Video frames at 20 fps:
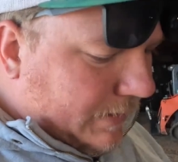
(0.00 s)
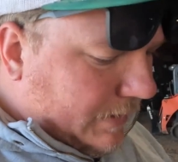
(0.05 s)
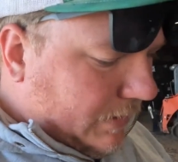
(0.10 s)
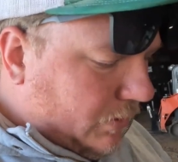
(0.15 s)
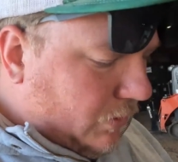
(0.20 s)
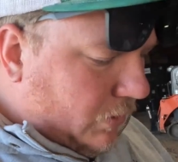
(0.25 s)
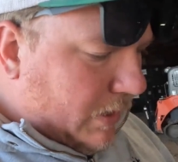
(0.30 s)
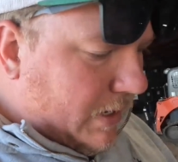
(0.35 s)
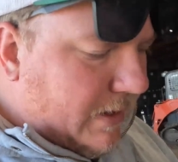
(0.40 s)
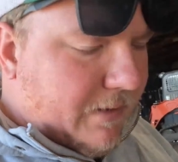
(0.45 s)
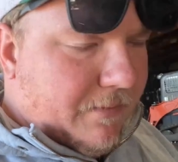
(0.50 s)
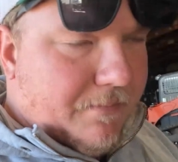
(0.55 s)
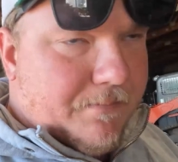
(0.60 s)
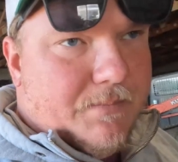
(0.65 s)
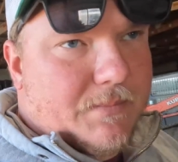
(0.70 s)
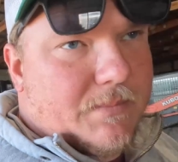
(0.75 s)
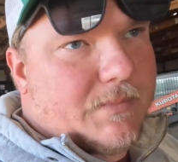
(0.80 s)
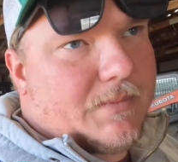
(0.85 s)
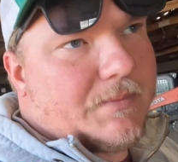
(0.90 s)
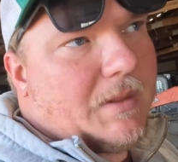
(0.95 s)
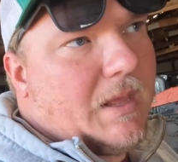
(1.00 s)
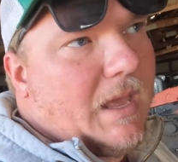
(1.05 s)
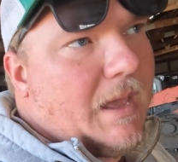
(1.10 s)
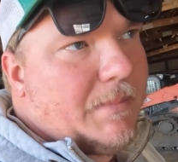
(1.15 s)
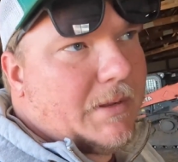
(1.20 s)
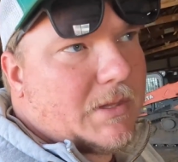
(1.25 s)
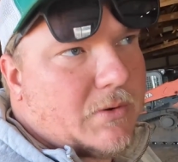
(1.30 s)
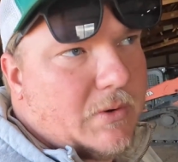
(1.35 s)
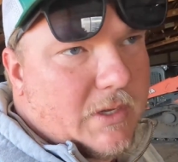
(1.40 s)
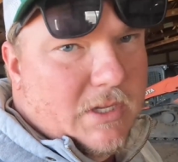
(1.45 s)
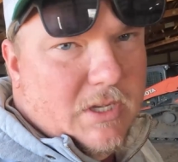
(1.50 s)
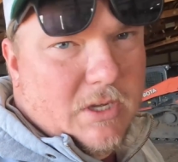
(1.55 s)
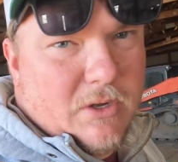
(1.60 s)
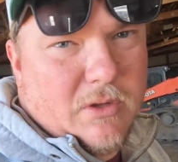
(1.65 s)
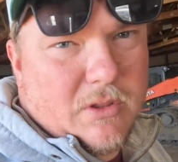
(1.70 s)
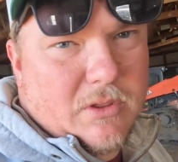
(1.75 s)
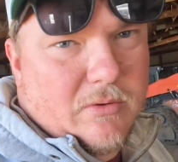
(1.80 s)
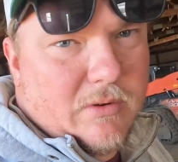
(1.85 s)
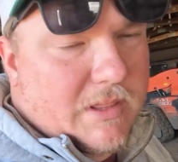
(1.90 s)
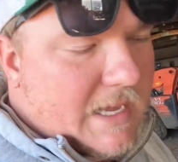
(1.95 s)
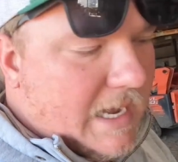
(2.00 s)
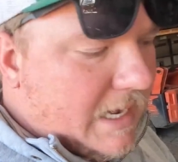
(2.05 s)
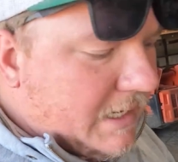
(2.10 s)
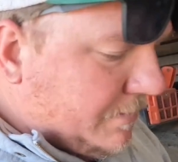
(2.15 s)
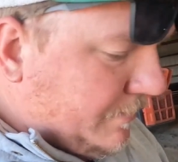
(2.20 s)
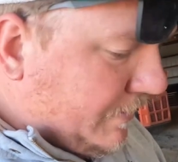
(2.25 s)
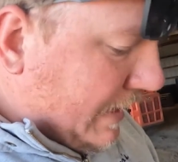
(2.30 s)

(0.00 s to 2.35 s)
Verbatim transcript: 20, in between two and 3,000